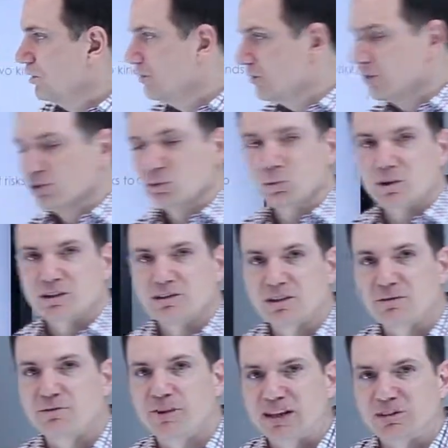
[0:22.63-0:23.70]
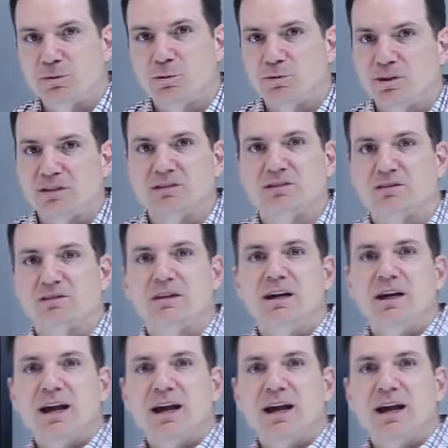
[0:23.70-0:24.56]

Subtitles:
The first one is investment risks.